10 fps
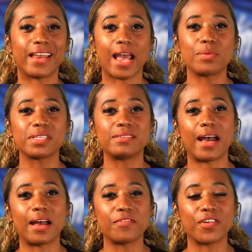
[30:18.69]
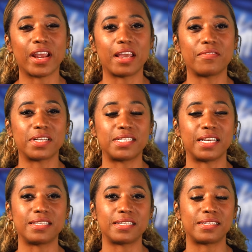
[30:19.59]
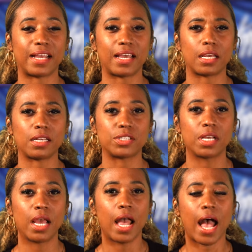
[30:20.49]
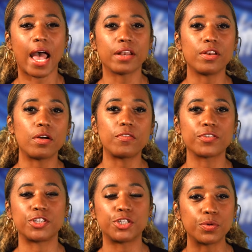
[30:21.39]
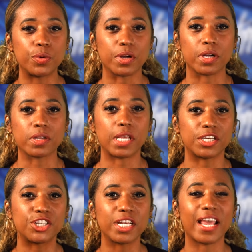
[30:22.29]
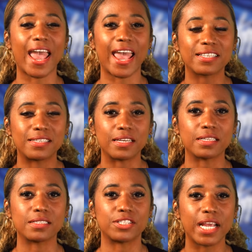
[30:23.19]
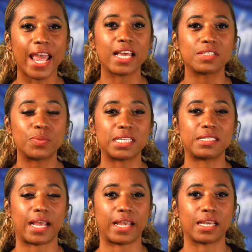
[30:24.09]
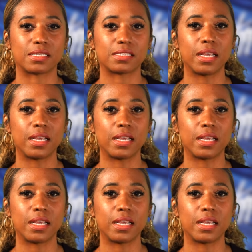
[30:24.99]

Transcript: Now it's time for E'va to hit the stage. I know for sure that she has it. She has what it takes.